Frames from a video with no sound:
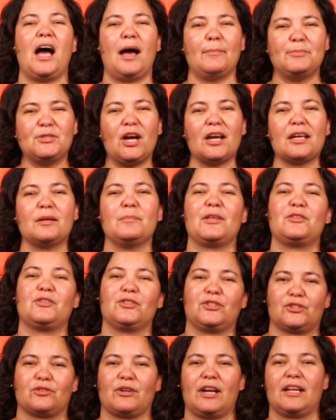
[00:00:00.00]
I'm talking about
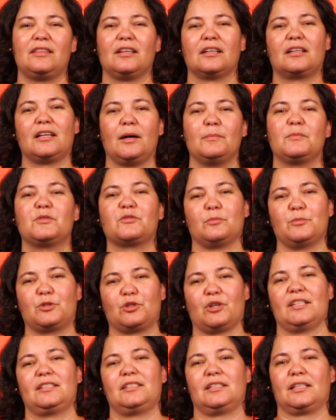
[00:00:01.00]
the strength that comes from
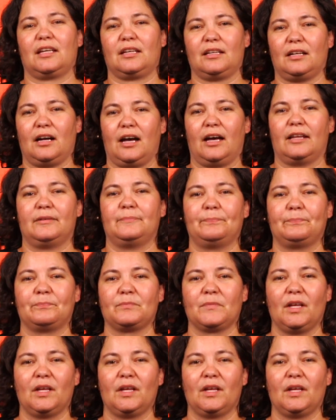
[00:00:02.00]
trusting in God.